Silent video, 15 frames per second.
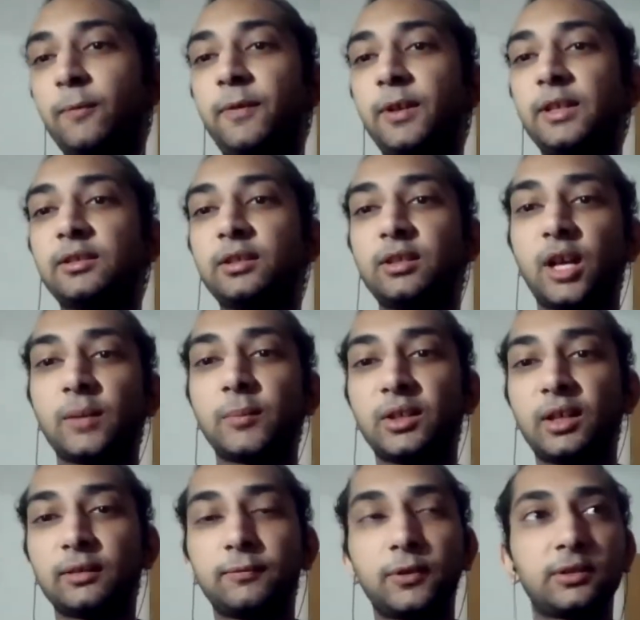face
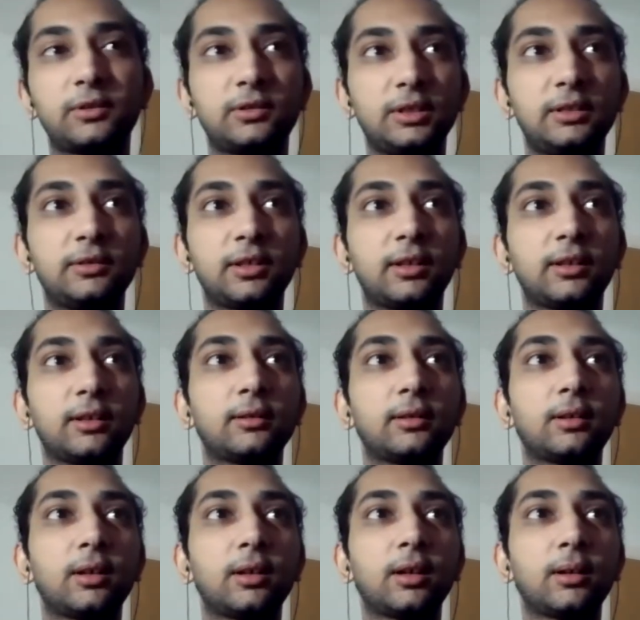climate adversaries
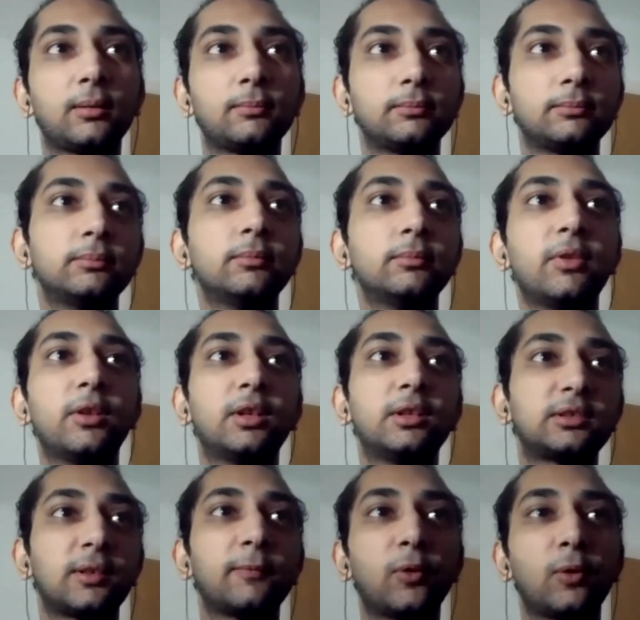and there
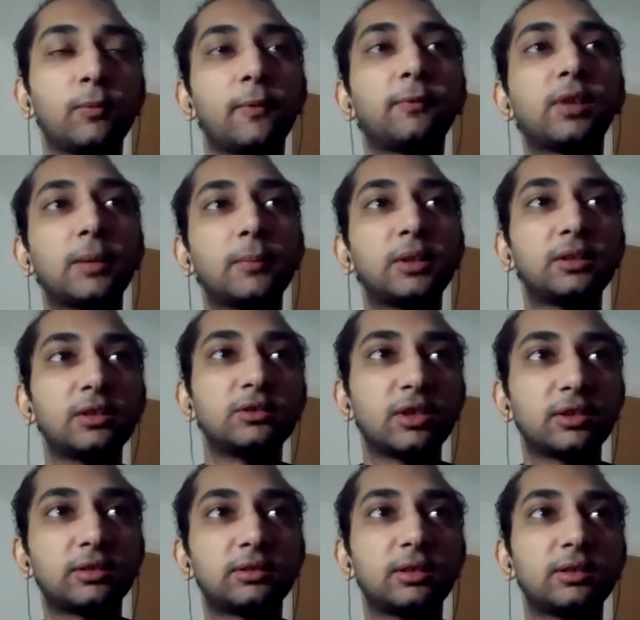is some form of climate
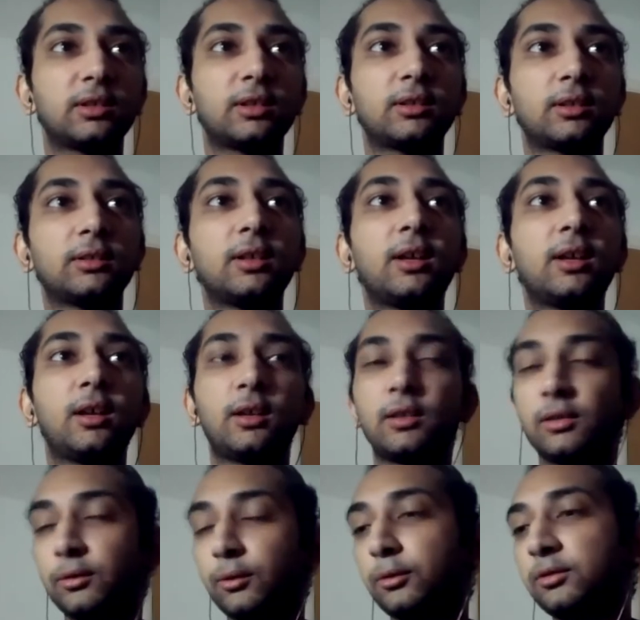injustice, and
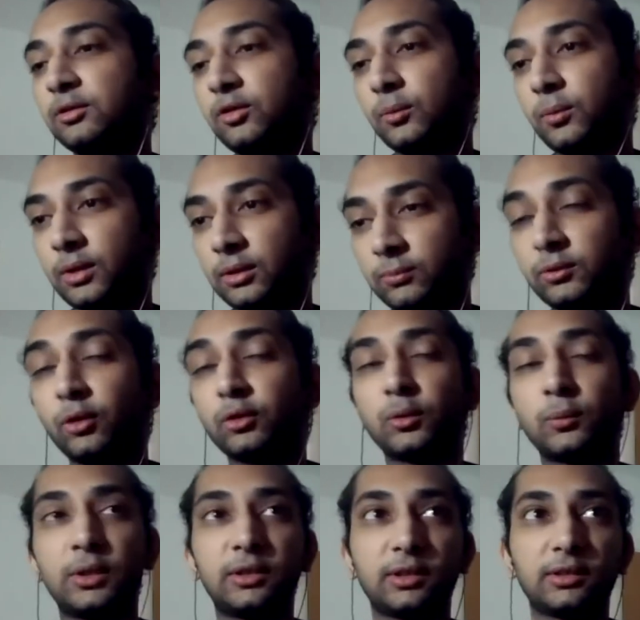those social
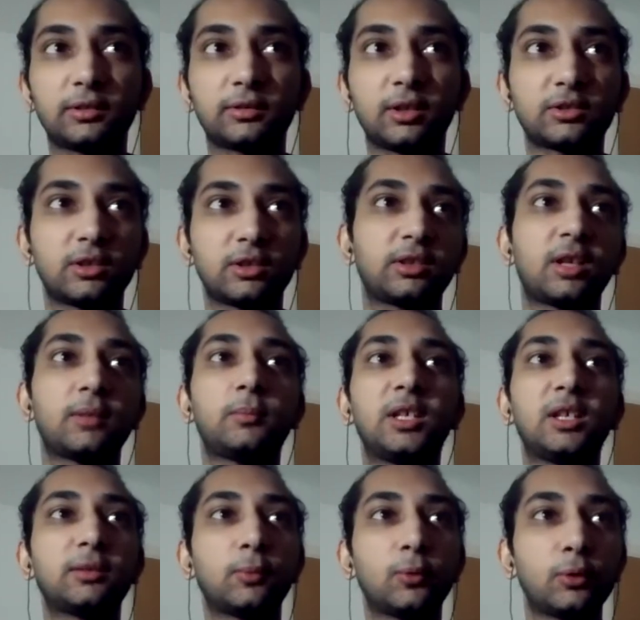political structures can
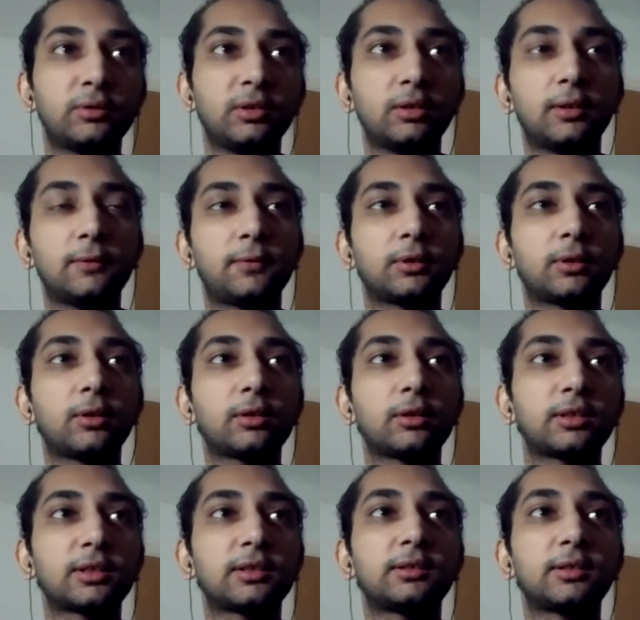be exposed in different
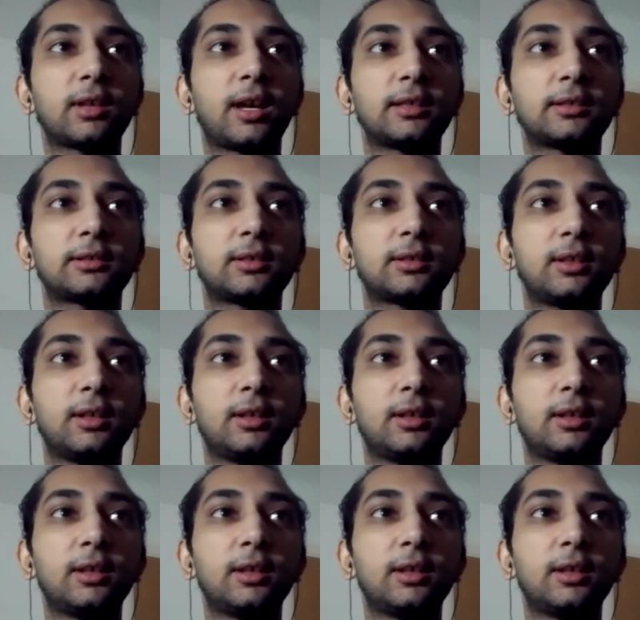contexts as